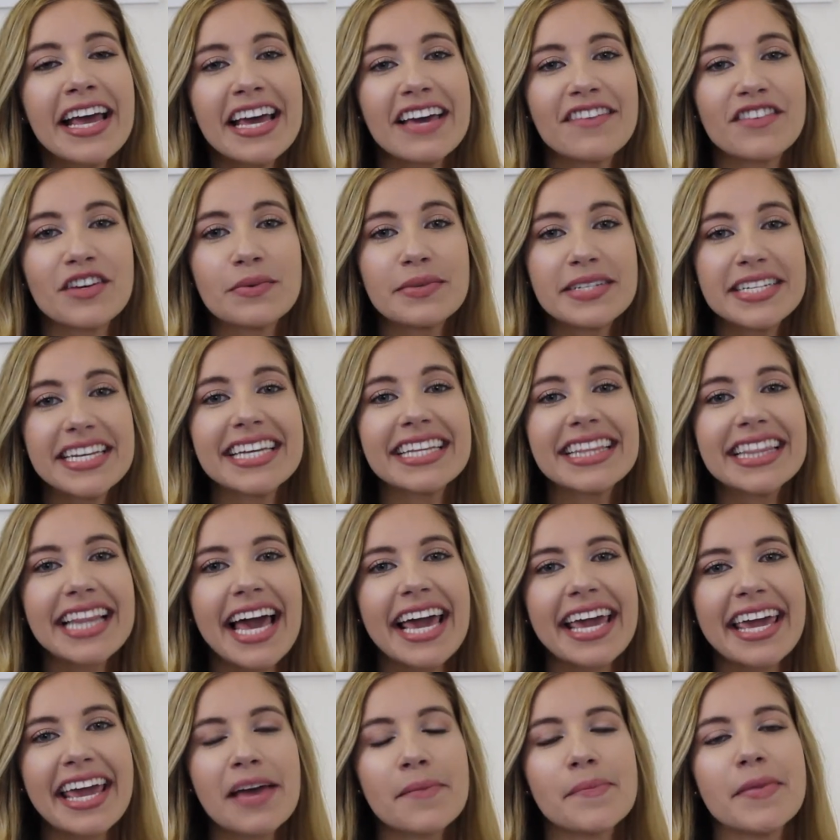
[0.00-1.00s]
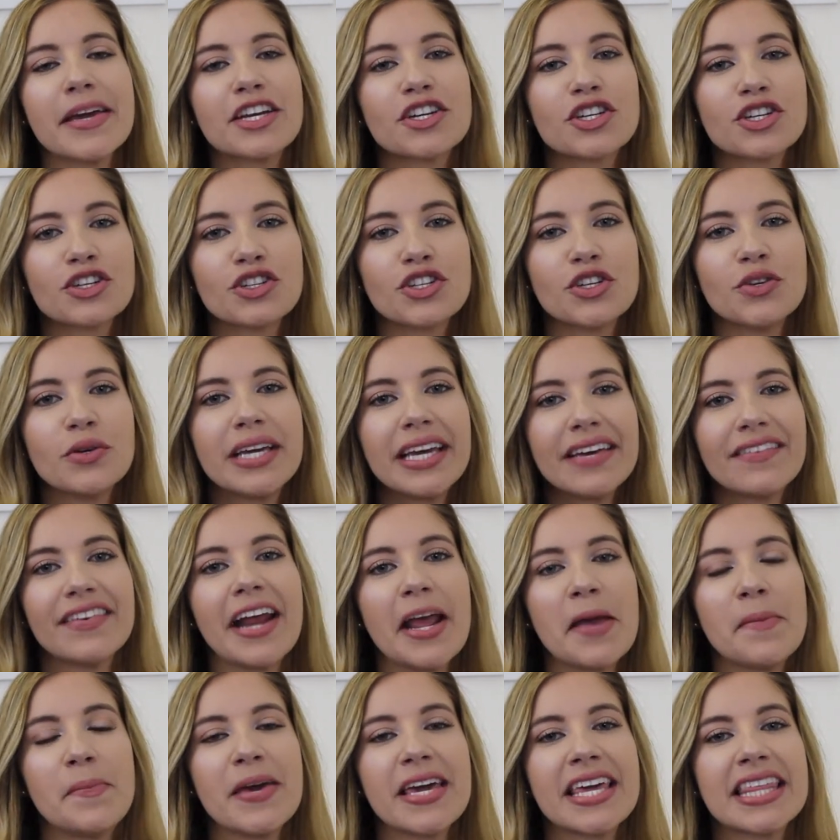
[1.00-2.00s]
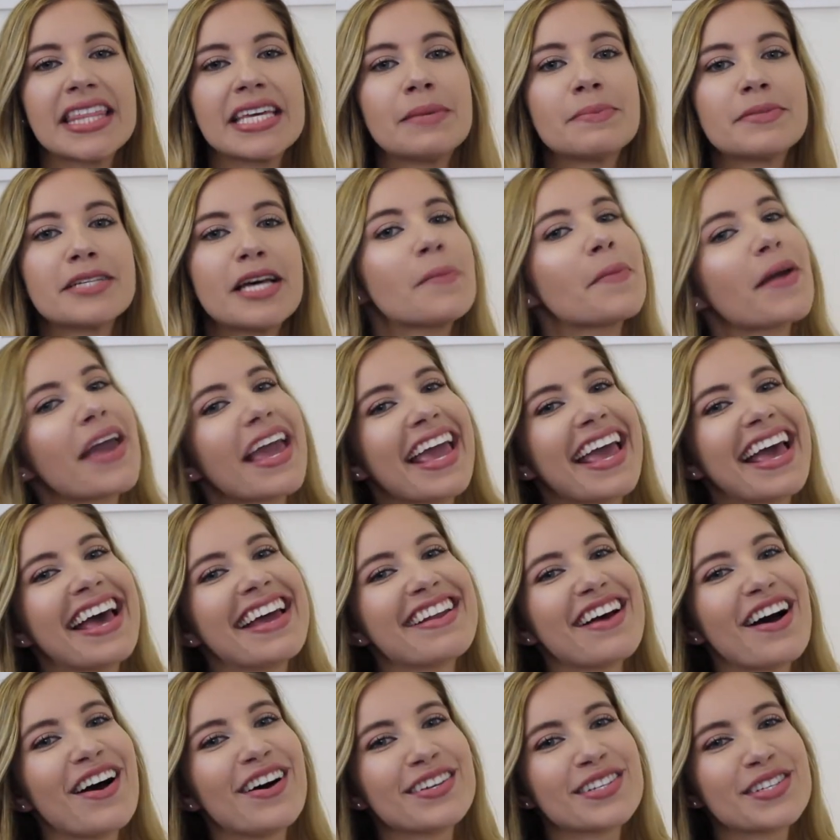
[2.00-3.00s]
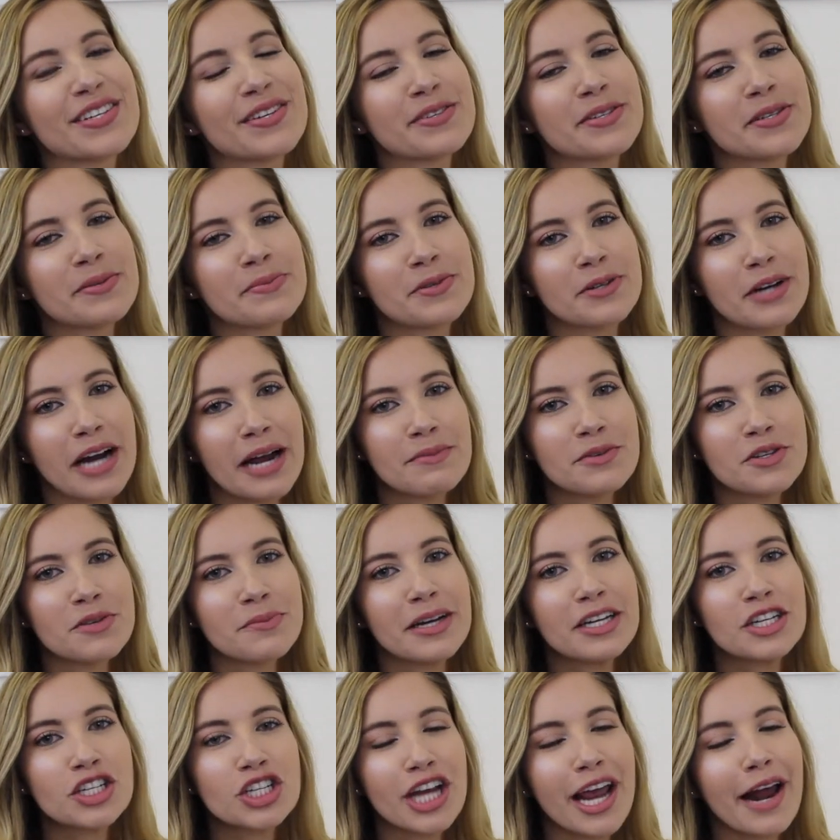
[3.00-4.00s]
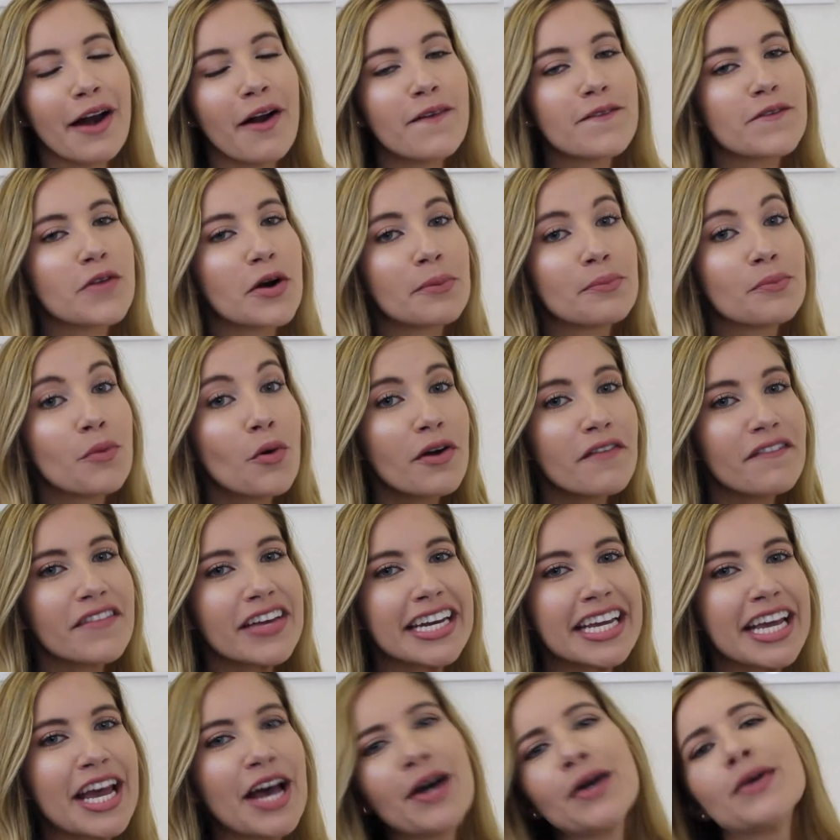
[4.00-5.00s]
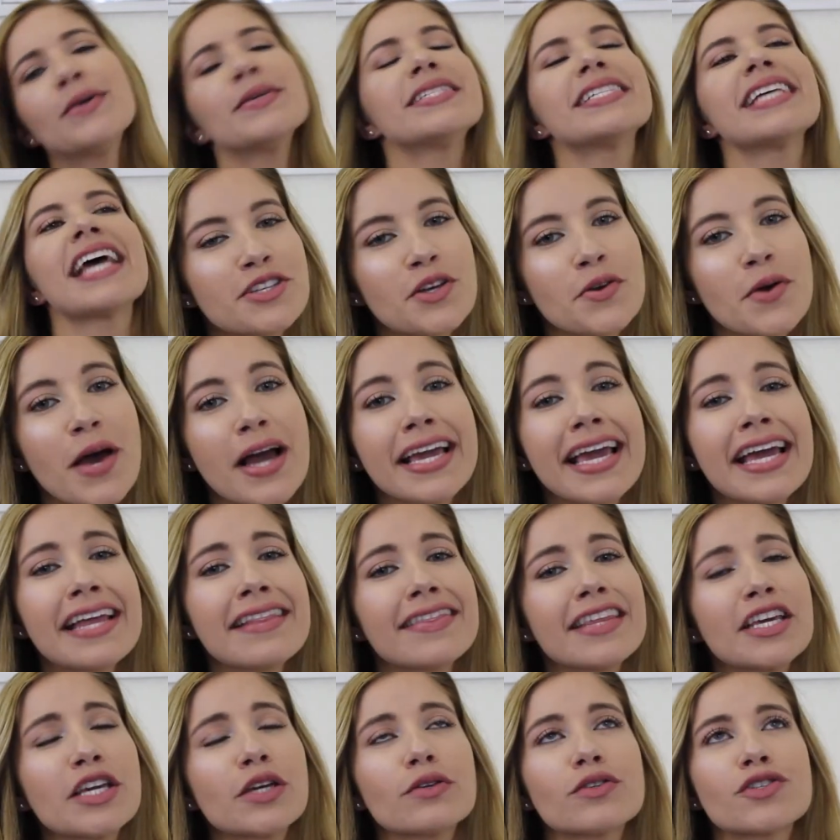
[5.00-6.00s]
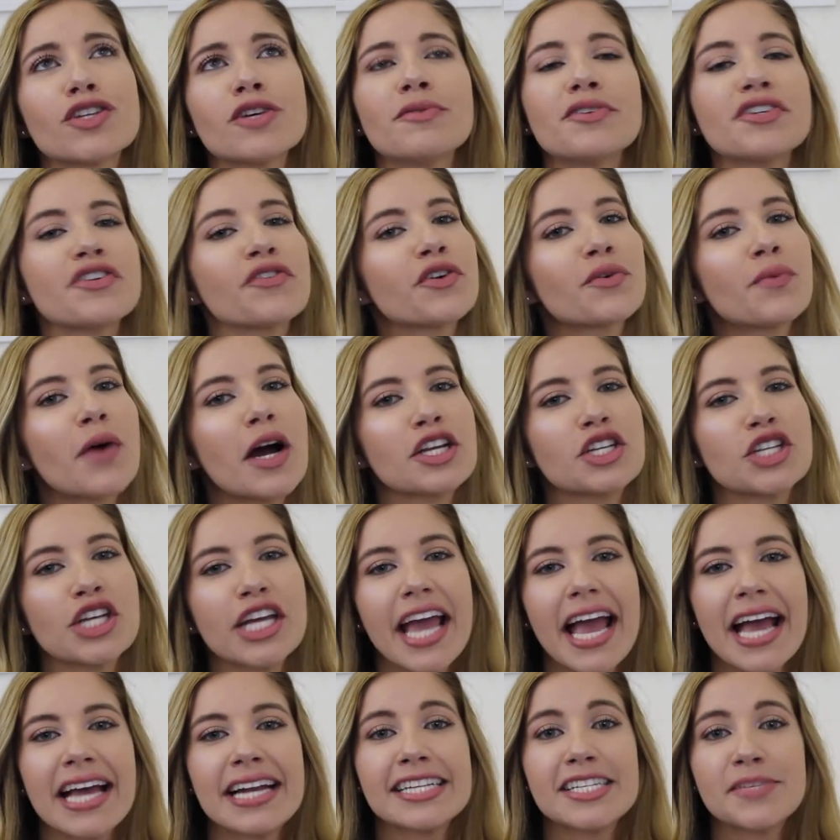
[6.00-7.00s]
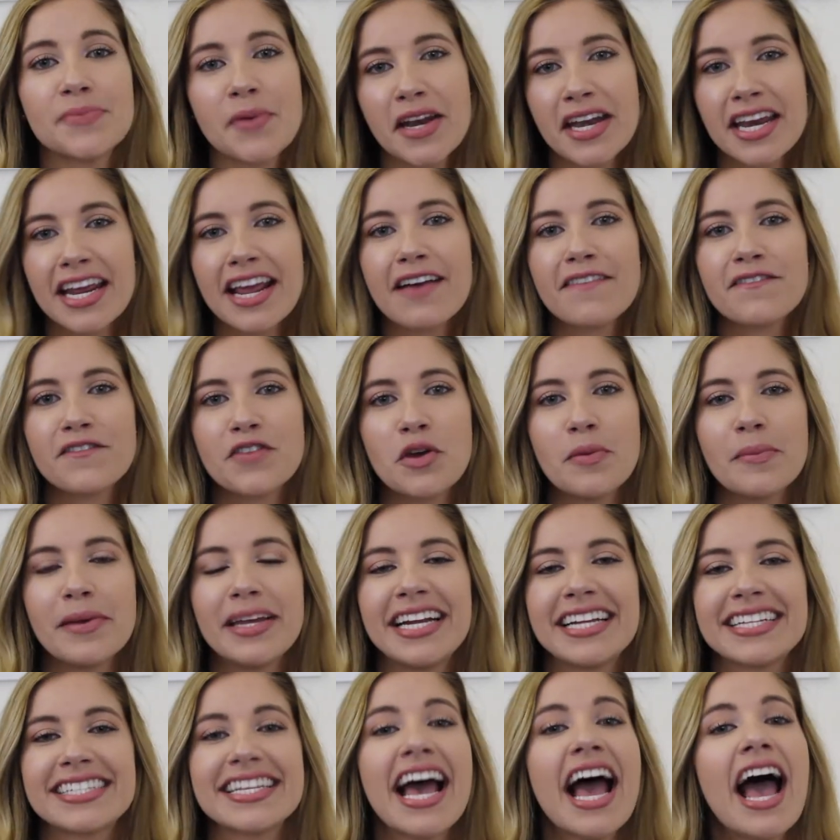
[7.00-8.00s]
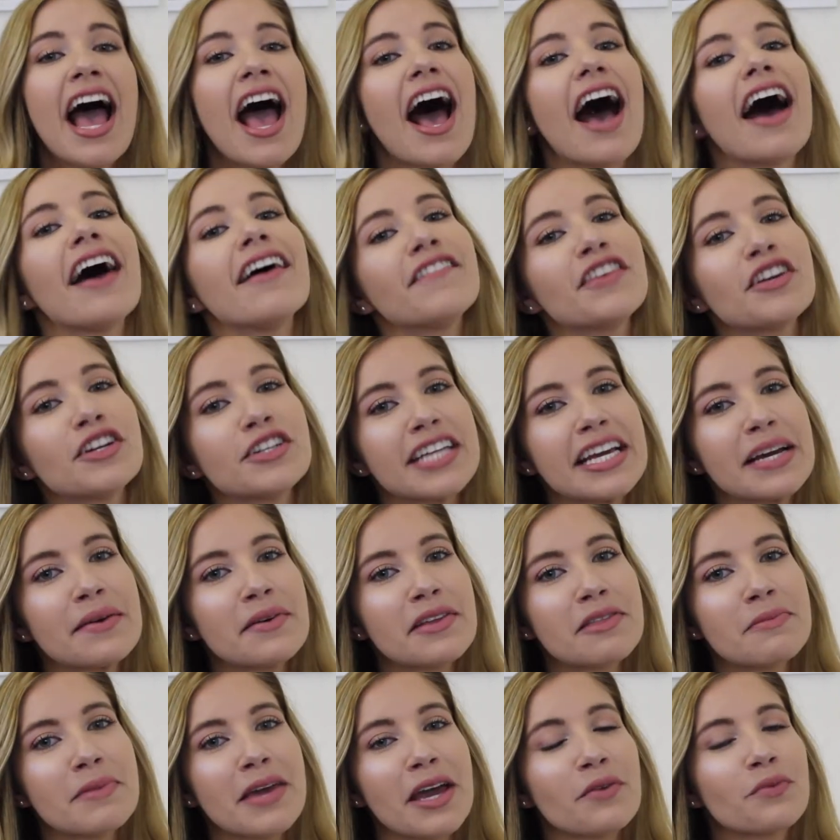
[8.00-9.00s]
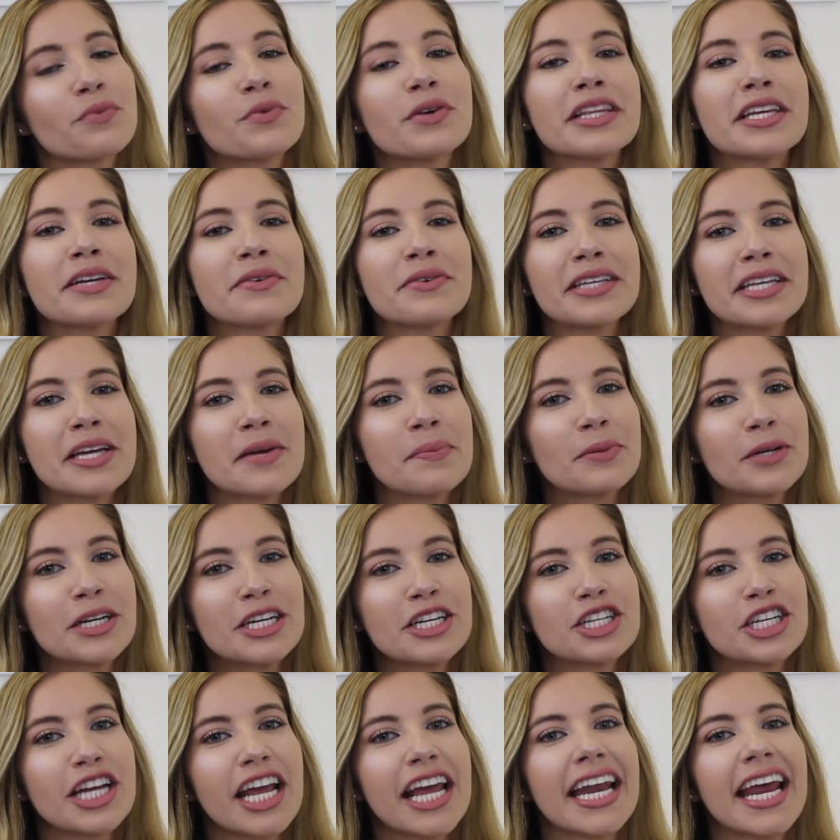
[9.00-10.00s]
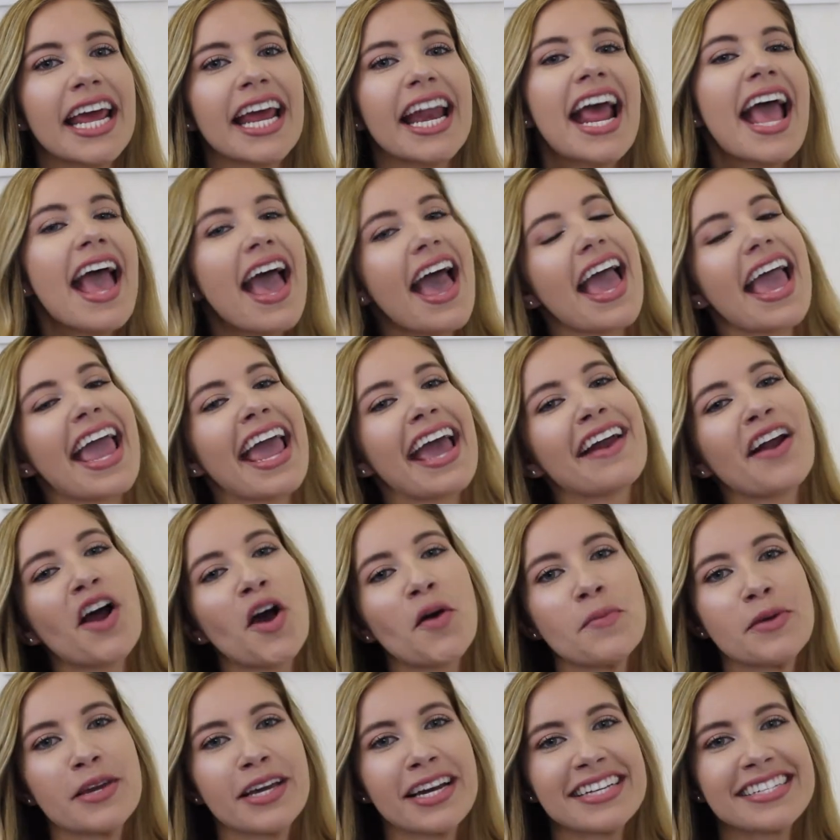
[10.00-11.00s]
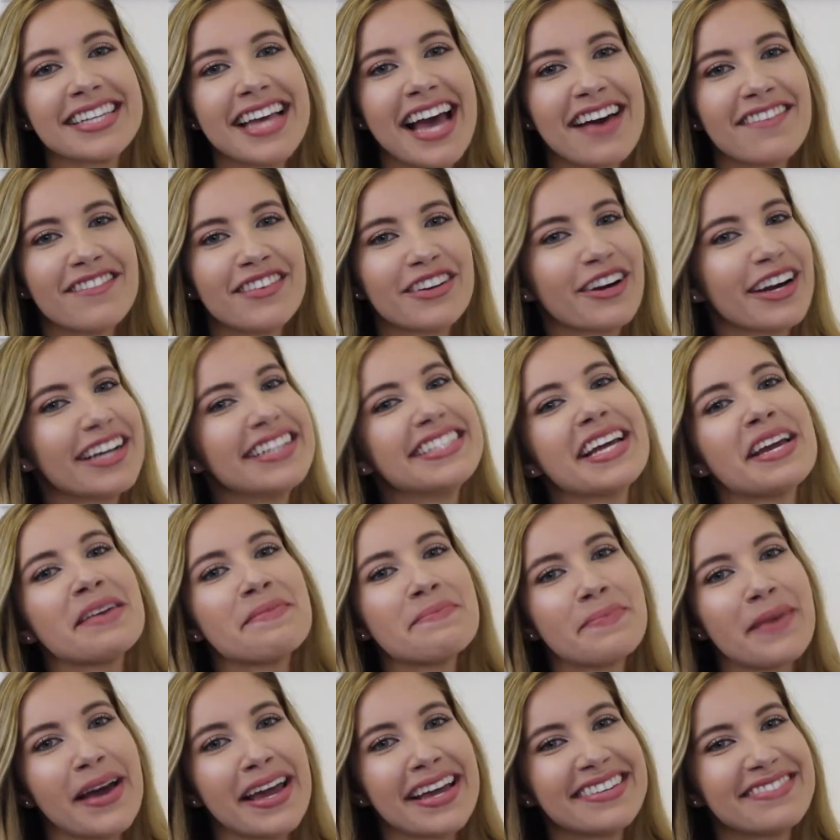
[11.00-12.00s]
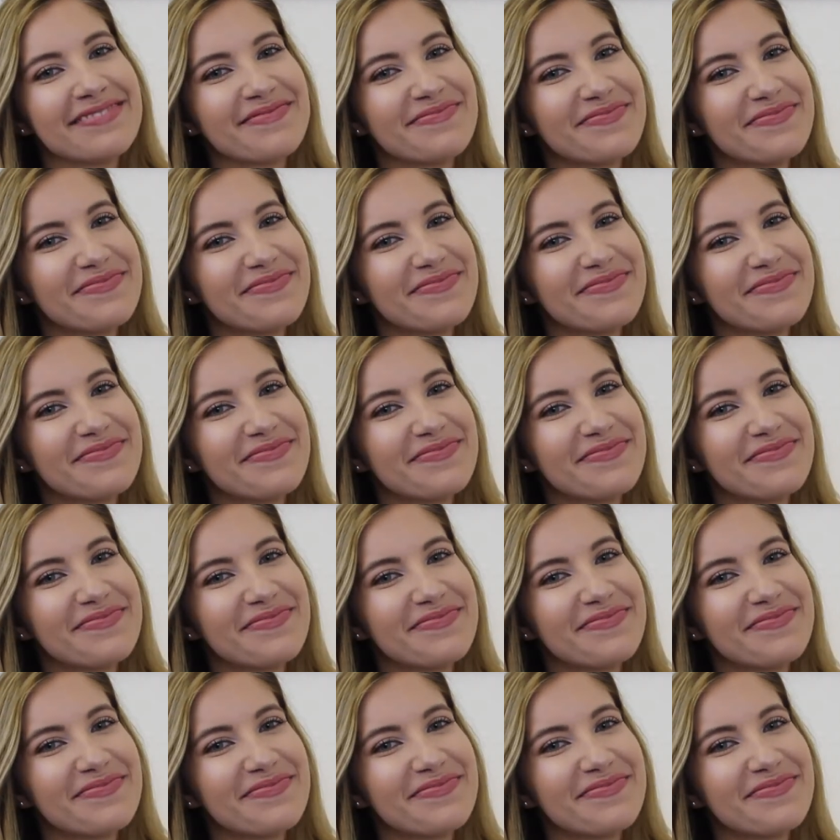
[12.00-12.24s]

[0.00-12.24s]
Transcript: If you did like it, make sure to give it a big thumbs up and also subscribe to my channel for more videos. So again, thank you so much for watching and spending a few minutes of your day with me. I really appreciate it and hope you guys have a great day. Bye!